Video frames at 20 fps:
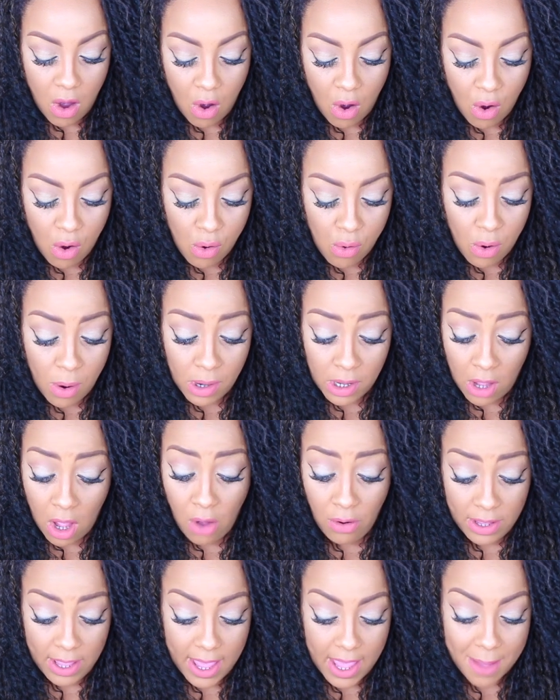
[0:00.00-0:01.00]
Oh,
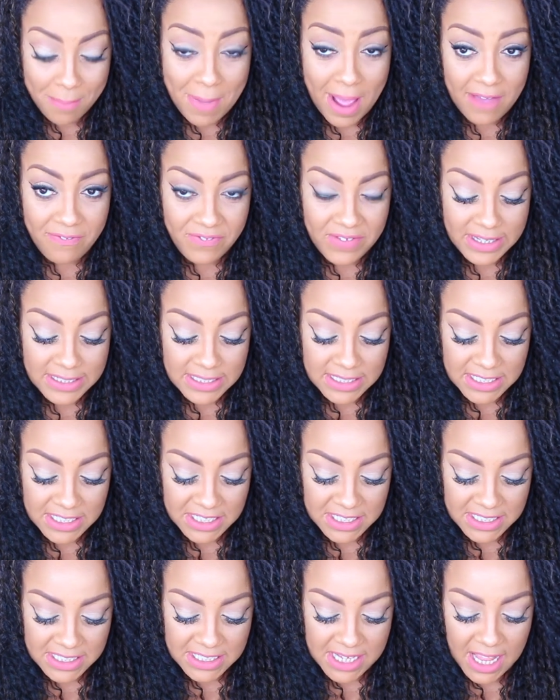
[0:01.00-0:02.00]
okay, my
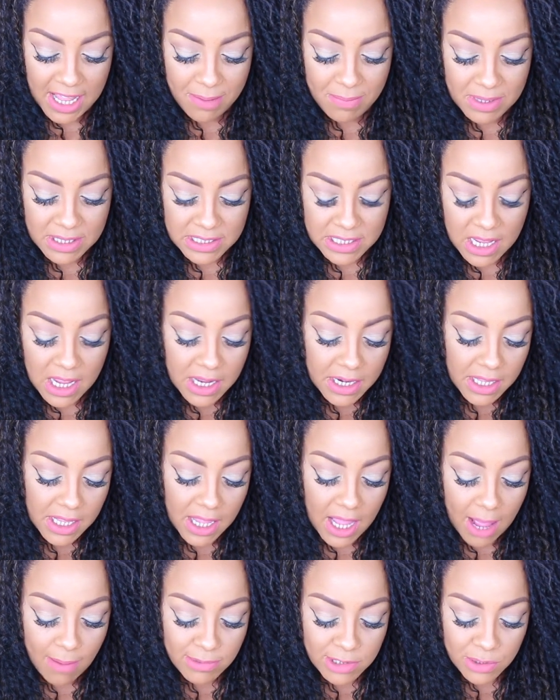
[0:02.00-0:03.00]
fictitious name is
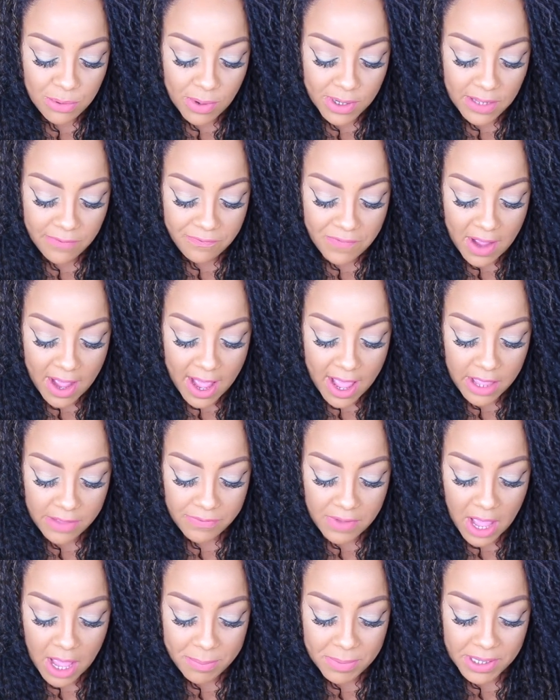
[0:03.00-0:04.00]
Honey. I'm
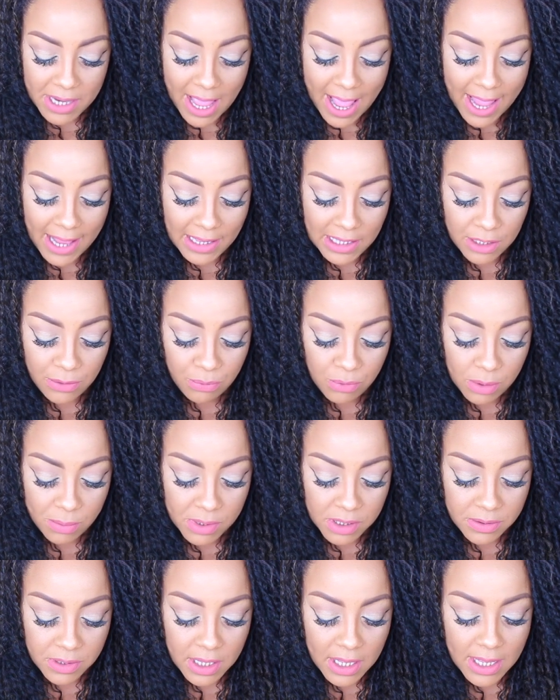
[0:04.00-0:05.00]
25. I'm an island
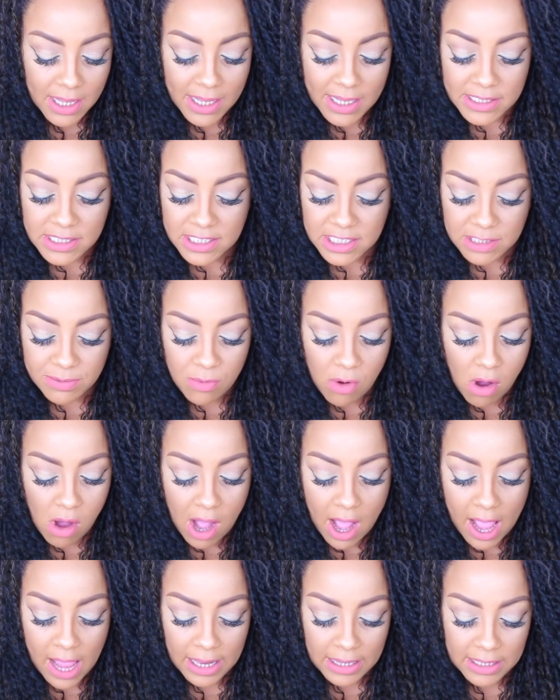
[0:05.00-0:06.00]
woman. It's a
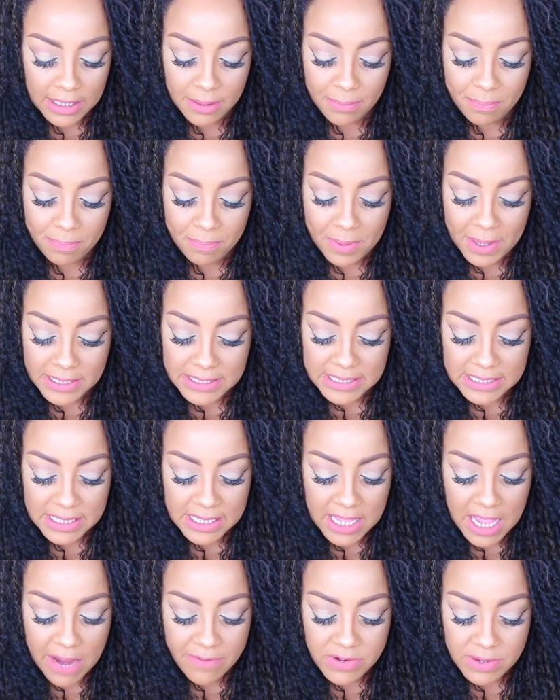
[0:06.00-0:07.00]
small island.
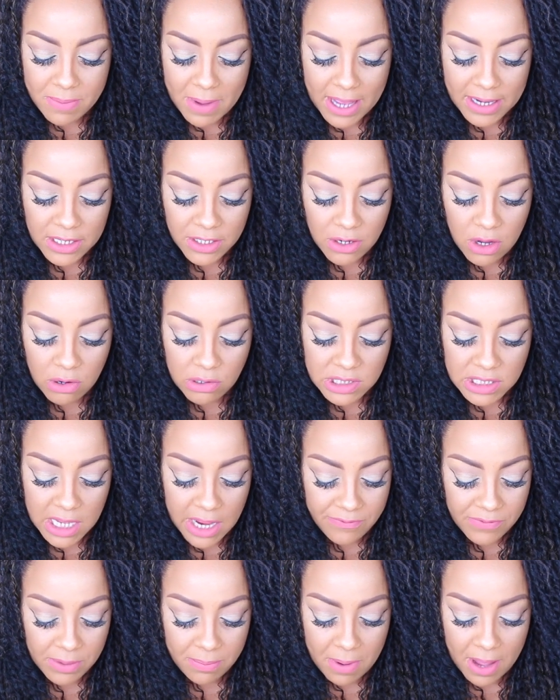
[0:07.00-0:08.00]
Basically, everybody knows
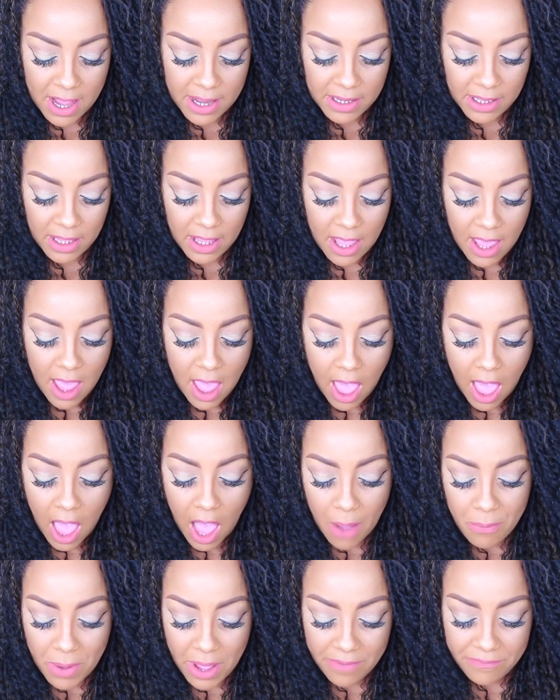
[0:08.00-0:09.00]
everybody.
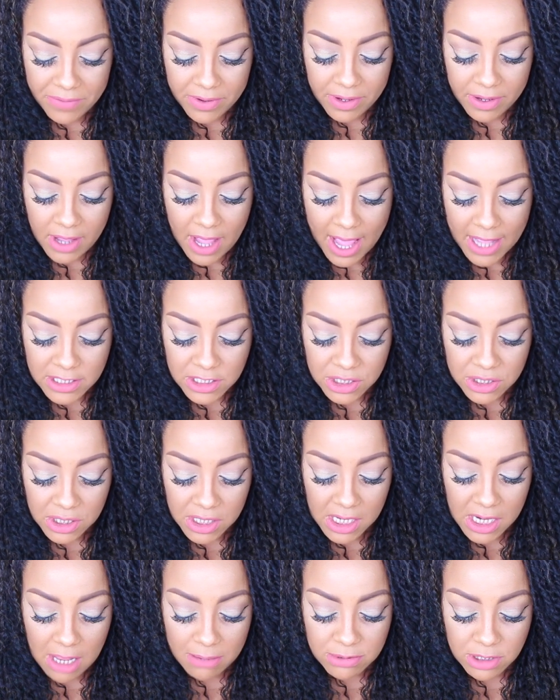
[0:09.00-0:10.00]
However, I
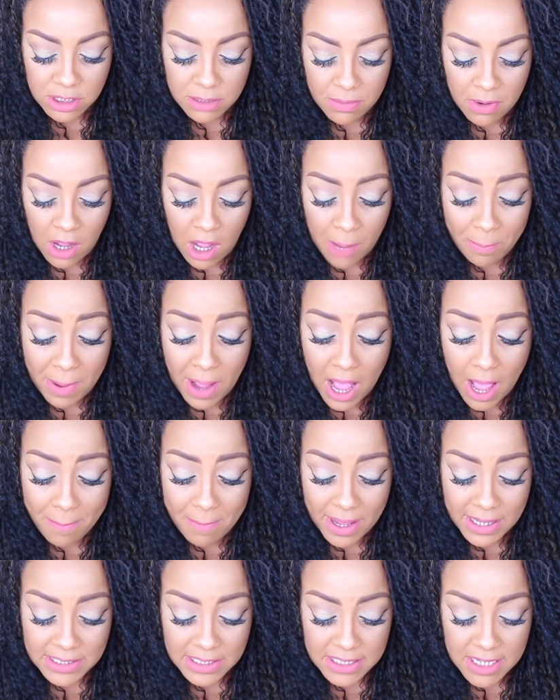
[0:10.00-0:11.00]
took it up to,
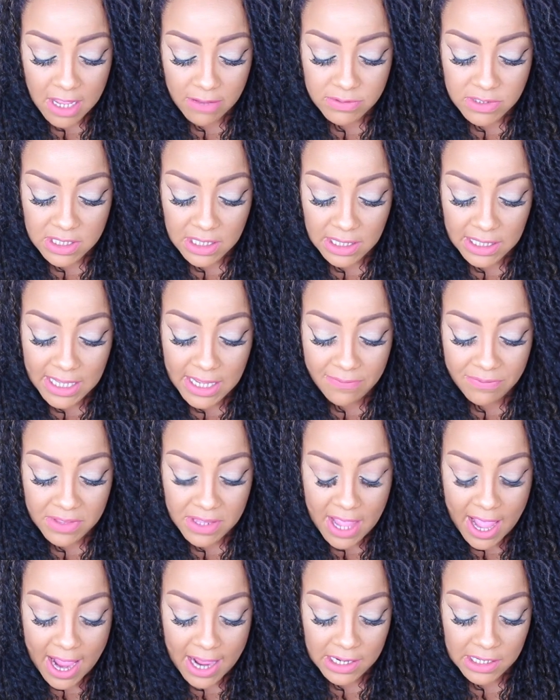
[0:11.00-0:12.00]
upon myself to leave
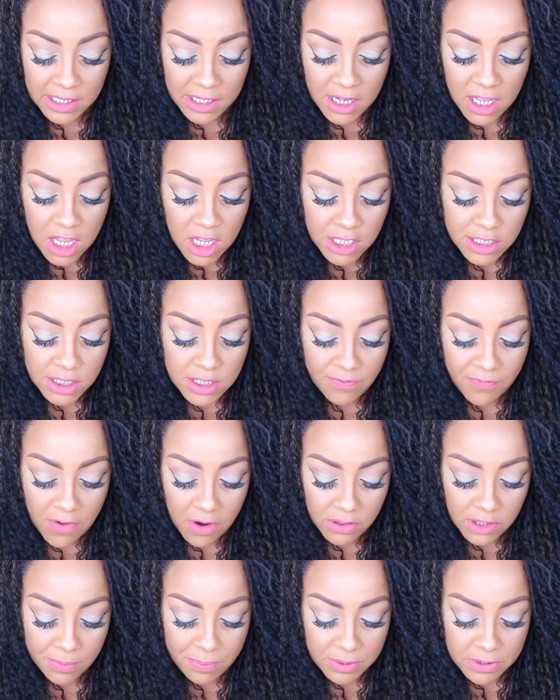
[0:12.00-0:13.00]
the island to
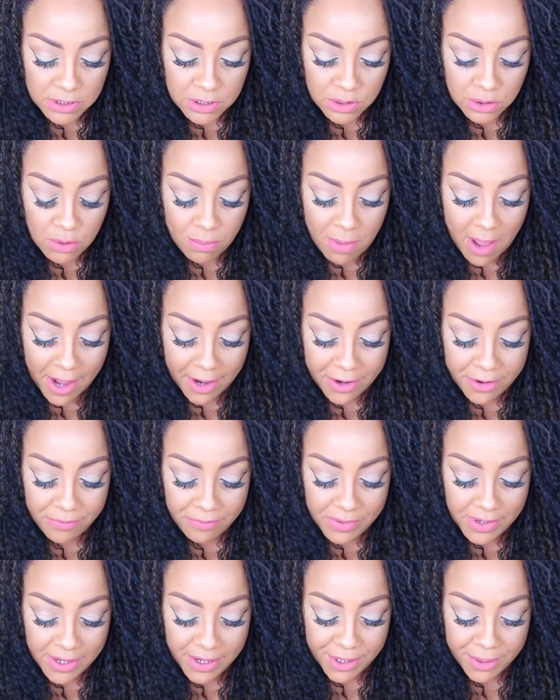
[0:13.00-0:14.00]
further pursue my
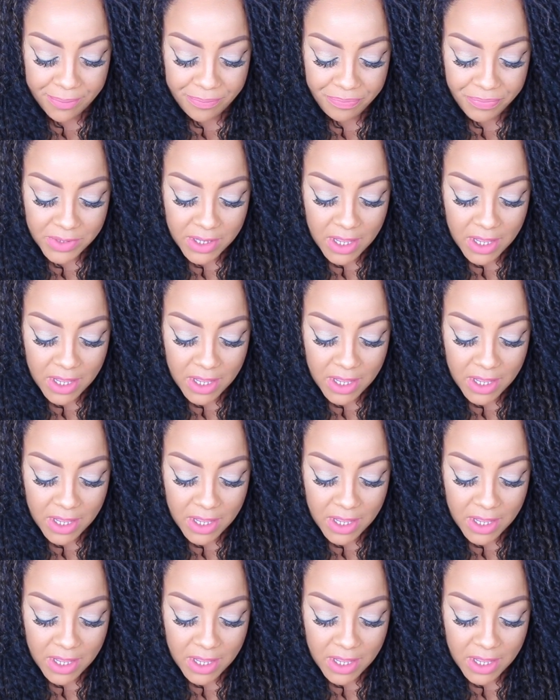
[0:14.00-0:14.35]
career.